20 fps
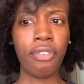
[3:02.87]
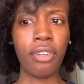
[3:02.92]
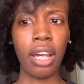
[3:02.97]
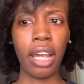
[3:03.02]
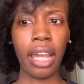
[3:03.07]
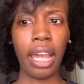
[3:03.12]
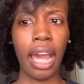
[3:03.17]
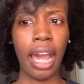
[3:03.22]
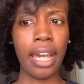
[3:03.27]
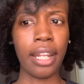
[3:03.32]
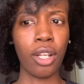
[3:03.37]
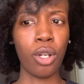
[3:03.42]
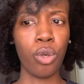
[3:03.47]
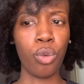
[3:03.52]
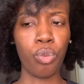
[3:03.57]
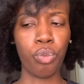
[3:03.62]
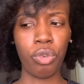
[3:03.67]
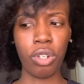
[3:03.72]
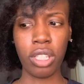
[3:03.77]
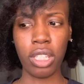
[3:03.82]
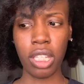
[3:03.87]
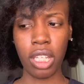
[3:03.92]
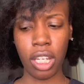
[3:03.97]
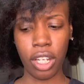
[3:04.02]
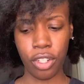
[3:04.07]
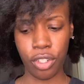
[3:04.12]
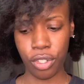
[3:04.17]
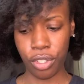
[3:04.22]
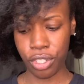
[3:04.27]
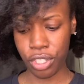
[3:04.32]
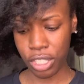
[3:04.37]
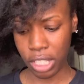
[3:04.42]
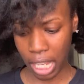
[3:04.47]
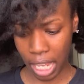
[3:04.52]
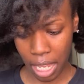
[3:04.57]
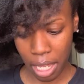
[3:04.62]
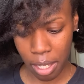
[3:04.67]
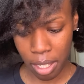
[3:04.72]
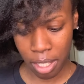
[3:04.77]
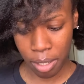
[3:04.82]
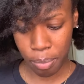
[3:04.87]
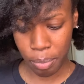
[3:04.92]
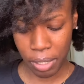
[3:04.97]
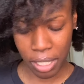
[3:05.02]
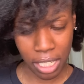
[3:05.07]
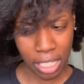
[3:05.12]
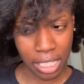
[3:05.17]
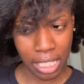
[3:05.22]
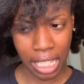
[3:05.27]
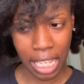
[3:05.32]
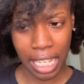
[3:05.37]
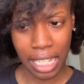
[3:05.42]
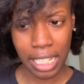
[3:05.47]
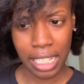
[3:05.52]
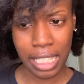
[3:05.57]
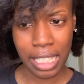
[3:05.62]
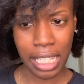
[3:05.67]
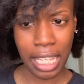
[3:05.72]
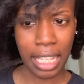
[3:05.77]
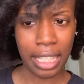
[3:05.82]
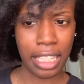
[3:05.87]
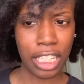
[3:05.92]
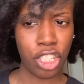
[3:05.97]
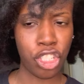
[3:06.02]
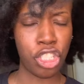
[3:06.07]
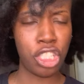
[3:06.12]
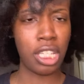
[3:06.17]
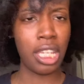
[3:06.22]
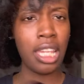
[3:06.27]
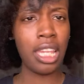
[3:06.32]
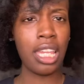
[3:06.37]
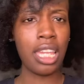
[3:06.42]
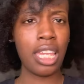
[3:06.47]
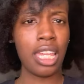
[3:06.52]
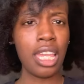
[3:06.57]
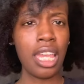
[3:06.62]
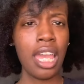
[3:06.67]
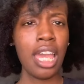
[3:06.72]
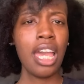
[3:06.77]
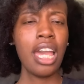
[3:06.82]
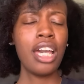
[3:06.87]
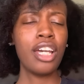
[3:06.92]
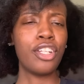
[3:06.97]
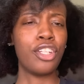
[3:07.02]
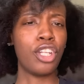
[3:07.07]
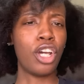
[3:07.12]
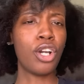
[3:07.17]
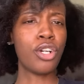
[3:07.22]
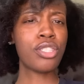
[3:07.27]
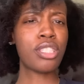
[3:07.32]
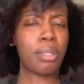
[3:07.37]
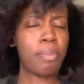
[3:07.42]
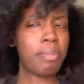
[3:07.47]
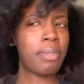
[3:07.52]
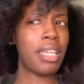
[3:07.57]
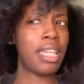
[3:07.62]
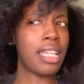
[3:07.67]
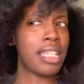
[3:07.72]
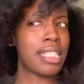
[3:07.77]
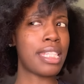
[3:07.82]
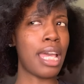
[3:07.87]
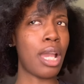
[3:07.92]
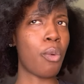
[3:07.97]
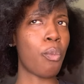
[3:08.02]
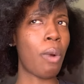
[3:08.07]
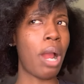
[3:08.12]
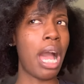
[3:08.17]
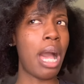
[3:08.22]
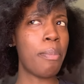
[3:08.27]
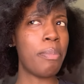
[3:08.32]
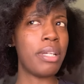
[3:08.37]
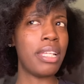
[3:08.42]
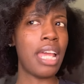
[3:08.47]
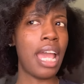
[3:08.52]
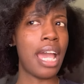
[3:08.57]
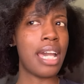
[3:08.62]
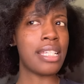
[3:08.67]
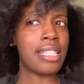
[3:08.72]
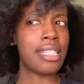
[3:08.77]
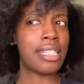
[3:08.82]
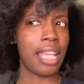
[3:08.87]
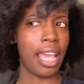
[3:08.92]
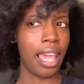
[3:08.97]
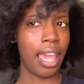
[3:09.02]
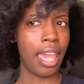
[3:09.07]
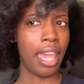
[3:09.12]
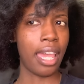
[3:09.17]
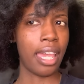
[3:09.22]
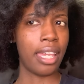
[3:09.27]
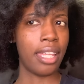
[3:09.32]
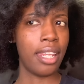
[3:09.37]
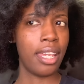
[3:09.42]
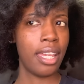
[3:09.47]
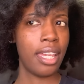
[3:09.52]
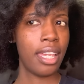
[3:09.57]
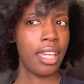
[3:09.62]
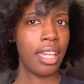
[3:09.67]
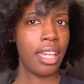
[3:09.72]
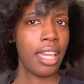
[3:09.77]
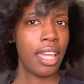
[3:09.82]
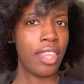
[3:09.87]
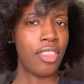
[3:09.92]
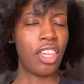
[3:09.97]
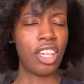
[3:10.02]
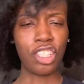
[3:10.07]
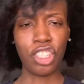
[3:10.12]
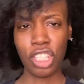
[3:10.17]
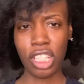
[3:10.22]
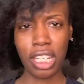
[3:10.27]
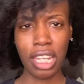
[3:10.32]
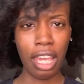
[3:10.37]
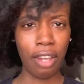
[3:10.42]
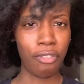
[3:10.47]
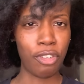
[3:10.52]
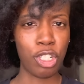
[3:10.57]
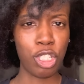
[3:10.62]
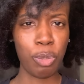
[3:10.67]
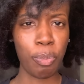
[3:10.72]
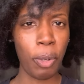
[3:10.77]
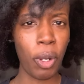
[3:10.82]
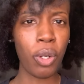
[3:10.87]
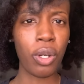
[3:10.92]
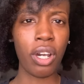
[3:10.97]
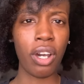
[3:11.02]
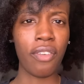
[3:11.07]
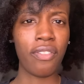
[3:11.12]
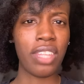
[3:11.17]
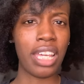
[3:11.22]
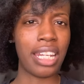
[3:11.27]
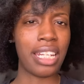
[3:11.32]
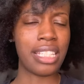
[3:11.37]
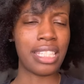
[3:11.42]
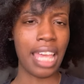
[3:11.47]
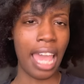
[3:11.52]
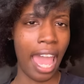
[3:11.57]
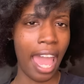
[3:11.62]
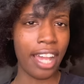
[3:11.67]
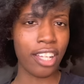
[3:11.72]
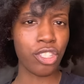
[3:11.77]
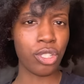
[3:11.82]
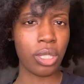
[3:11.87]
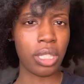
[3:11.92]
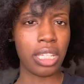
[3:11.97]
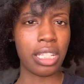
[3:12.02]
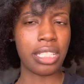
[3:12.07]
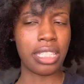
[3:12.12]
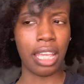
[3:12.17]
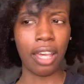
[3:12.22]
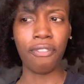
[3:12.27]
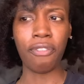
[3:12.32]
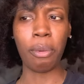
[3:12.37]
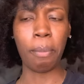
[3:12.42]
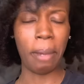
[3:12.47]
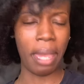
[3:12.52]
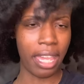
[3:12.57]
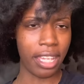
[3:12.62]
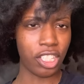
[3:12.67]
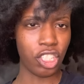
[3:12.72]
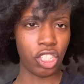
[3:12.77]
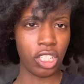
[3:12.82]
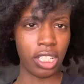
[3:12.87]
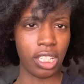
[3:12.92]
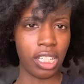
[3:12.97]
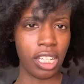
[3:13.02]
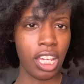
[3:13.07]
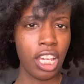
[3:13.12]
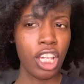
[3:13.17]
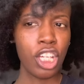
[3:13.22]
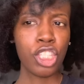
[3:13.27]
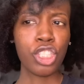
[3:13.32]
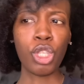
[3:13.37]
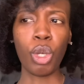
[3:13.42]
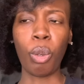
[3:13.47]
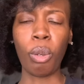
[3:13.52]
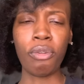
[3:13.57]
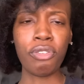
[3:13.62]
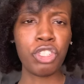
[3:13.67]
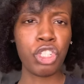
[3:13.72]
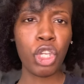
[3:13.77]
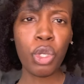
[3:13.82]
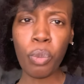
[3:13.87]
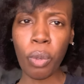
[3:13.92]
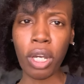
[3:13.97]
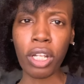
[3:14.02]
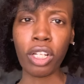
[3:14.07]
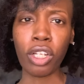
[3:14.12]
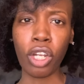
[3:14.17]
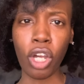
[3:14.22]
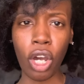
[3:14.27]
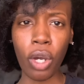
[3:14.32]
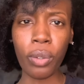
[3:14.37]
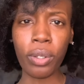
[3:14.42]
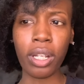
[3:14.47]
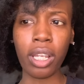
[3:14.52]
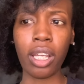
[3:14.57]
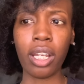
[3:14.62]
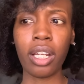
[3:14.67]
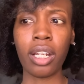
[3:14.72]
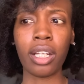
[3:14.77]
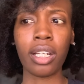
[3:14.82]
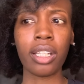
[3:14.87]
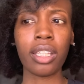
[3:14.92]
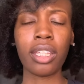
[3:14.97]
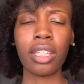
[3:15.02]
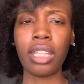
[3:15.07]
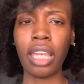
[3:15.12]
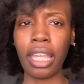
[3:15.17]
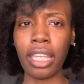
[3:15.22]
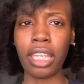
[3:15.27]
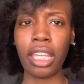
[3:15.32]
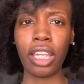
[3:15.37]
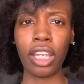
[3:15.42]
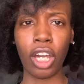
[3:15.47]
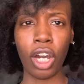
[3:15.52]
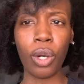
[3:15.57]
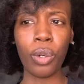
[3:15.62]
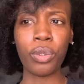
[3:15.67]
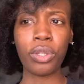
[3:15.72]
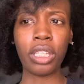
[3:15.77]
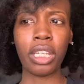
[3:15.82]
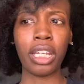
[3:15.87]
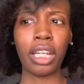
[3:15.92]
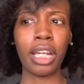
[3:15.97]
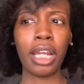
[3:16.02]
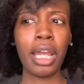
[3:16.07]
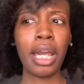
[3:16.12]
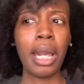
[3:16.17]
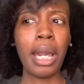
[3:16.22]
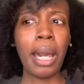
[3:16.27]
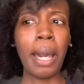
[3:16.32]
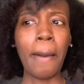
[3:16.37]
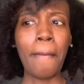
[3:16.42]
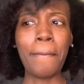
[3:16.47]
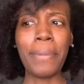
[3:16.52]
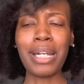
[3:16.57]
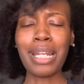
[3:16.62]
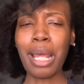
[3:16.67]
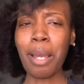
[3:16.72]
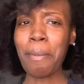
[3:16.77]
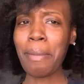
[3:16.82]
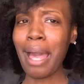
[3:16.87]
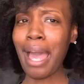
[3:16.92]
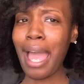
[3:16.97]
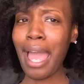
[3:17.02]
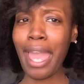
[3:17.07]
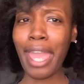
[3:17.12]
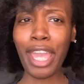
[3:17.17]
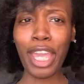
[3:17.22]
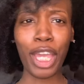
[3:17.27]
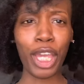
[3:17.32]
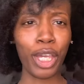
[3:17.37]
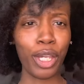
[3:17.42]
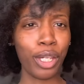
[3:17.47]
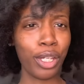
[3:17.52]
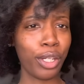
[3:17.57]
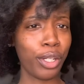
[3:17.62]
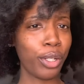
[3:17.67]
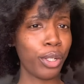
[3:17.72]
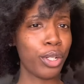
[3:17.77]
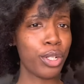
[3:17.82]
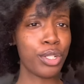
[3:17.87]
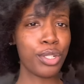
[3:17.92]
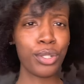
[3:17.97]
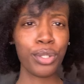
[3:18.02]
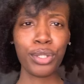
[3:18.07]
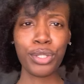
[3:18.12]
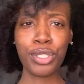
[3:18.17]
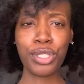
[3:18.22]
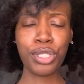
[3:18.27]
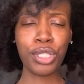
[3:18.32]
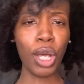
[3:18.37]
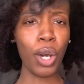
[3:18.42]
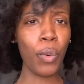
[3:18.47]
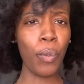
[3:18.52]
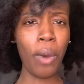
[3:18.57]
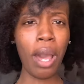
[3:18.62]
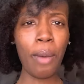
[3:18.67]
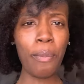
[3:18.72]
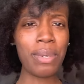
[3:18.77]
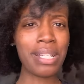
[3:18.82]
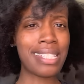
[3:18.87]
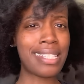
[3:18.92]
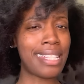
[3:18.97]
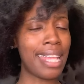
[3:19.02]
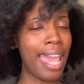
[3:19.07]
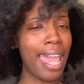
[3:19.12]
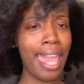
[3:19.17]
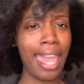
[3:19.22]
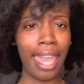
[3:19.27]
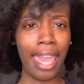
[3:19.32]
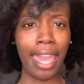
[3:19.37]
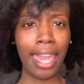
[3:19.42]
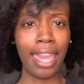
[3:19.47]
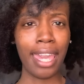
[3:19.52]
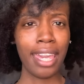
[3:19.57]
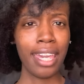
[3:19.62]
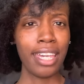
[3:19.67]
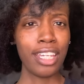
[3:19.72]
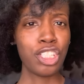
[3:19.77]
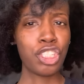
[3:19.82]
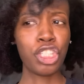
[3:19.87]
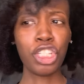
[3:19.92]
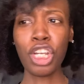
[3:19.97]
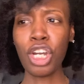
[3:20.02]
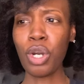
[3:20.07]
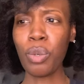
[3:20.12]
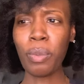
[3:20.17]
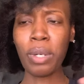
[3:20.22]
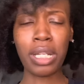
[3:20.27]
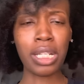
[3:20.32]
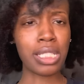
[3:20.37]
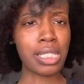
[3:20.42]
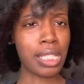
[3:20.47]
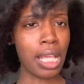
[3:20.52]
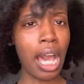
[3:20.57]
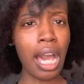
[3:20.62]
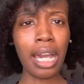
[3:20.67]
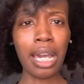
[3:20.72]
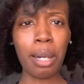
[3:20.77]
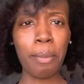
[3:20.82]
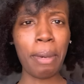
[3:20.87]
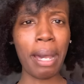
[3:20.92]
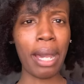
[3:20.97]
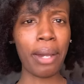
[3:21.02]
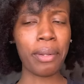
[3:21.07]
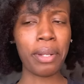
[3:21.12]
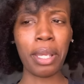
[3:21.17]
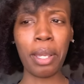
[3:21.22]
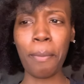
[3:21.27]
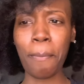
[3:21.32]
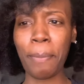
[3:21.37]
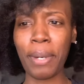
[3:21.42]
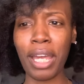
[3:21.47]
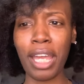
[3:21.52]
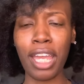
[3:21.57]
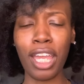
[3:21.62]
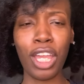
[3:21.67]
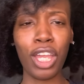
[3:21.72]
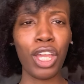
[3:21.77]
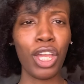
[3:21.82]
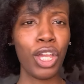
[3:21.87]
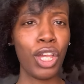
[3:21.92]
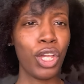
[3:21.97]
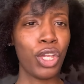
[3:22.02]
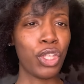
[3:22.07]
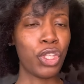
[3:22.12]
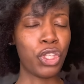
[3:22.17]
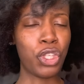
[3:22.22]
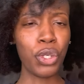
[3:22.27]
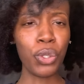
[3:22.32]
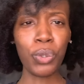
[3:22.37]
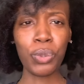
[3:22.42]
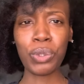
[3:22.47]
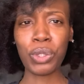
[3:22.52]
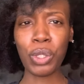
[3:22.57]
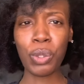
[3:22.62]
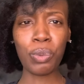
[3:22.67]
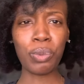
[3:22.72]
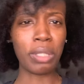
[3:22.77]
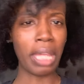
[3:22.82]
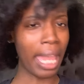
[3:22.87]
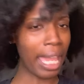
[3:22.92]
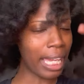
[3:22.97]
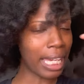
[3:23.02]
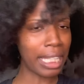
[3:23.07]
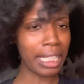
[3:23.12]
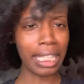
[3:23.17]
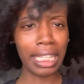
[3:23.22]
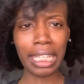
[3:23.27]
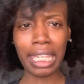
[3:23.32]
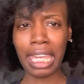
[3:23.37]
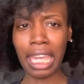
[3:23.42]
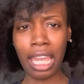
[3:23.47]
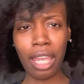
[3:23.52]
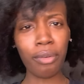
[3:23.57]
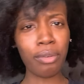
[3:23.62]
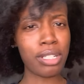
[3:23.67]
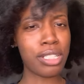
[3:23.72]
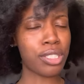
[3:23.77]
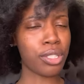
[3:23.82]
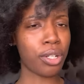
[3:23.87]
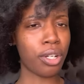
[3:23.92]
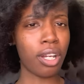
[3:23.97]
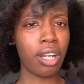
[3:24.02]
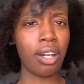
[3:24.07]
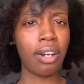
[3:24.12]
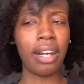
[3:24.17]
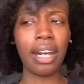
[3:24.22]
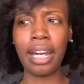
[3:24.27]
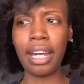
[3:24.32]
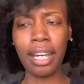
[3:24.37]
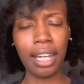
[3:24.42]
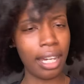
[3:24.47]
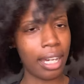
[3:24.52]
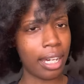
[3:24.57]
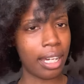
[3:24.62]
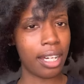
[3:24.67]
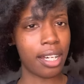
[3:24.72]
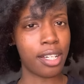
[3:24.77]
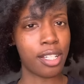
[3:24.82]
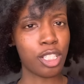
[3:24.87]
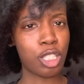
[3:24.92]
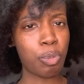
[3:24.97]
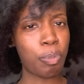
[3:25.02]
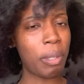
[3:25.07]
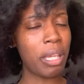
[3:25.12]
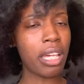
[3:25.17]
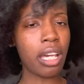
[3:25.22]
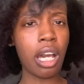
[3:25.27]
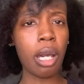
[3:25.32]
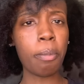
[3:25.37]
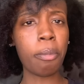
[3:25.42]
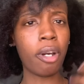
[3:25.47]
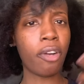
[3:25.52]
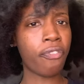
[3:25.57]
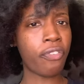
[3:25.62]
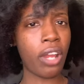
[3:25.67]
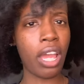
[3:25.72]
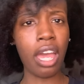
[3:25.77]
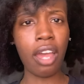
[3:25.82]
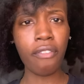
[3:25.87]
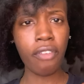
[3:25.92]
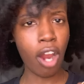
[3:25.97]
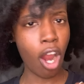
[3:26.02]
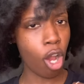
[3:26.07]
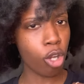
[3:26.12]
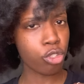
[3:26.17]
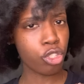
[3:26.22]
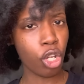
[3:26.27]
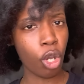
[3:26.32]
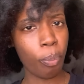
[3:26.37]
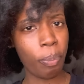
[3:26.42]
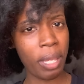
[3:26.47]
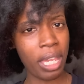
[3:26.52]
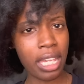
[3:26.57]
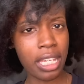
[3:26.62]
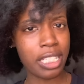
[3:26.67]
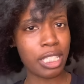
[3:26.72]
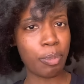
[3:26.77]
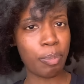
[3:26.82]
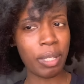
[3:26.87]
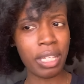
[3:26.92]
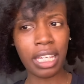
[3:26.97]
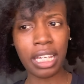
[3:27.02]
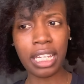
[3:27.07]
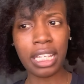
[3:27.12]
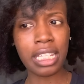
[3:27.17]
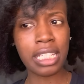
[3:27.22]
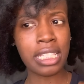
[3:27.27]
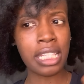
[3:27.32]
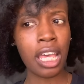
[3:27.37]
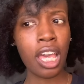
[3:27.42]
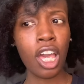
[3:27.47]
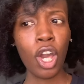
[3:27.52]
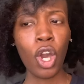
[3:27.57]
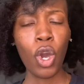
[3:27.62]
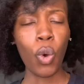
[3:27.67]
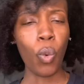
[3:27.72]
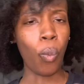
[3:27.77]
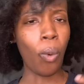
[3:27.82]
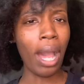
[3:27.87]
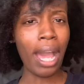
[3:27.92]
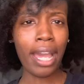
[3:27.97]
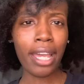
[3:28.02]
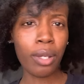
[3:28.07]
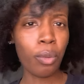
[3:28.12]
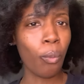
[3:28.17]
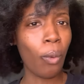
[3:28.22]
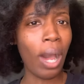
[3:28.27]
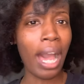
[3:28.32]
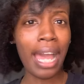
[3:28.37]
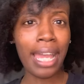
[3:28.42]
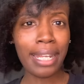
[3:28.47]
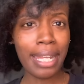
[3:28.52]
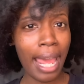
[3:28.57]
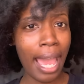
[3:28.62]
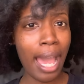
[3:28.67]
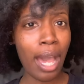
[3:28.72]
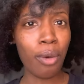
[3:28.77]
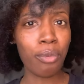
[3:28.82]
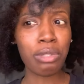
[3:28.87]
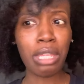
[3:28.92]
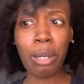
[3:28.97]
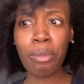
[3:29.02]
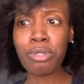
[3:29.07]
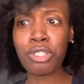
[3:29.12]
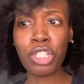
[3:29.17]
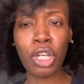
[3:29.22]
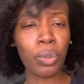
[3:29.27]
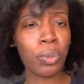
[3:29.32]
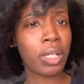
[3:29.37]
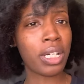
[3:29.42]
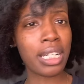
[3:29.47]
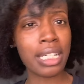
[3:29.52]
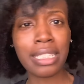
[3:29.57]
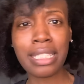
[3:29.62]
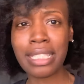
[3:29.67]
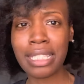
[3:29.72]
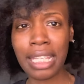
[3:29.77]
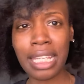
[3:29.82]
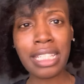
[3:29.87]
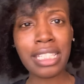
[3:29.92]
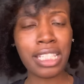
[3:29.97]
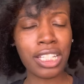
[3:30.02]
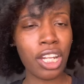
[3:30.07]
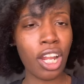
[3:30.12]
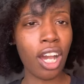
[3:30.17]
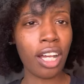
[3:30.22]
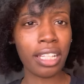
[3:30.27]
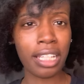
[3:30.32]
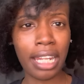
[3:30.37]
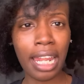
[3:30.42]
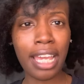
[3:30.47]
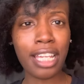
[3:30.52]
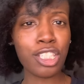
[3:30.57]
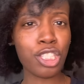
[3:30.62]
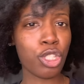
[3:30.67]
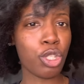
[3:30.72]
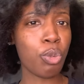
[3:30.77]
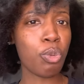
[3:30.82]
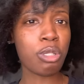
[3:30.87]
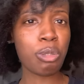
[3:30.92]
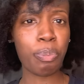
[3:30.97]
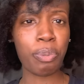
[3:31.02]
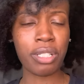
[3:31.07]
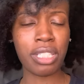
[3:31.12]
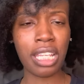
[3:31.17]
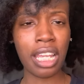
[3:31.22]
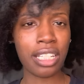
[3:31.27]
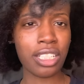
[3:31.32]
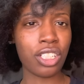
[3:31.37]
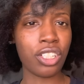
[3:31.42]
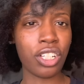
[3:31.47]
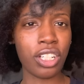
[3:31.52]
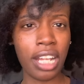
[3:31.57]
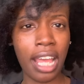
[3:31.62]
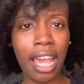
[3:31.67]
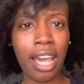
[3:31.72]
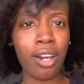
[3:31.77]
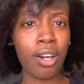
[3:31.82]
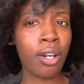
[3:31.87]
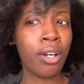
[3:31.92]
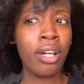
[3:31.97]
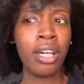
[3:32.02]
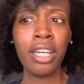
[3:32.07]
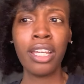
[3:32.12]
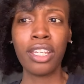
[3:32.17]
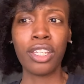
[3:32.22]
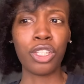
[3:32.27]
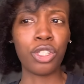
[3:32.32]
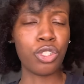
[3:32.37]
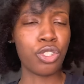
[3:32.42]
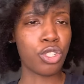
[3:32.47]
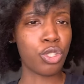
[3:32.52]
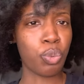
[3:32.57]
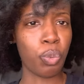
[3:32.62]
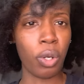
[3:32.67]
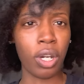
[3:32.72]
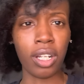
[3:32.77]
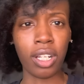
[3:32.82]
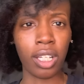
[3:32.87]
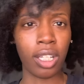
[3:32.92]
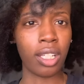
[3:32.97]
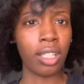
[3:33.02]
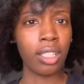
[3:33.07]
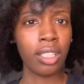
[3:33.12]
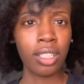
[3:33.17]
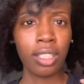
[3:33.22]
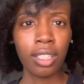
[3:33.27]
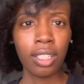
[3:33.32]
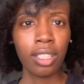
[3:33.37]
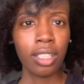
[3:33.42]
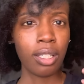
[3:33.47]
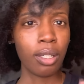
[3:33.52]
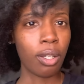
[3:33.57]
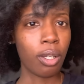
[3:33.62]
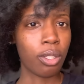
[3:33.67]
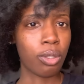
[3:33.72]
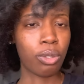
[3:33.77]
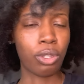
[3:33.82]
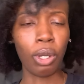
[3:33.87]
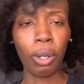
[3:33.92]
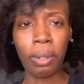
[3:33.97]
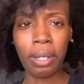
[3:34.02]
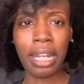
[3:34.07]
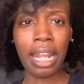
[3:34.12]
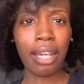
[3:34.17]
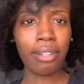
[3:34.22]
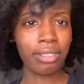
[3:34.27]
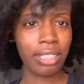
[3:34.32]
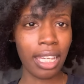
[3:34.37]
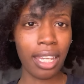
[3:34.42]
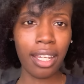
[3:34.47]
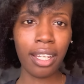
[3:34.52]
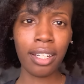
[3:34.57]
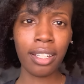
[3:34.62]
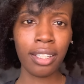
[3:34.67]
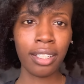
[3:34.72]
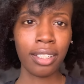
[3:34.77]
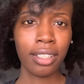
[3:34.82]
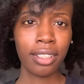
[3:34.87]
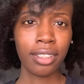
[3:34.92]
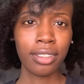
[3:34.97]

Like, I don't really understand, because Candace said that she knows some things that Robin has said that she never spoke of that is actually defamation. So if she want to go there, they can go there. But I'm like, so what was said? She don't want to talk about it, but you dangling carrots, girl. Speak up or forever hold your peace, because why now? That was your good sis and all of that, so you was protecting her. Now you just want to throw it out there?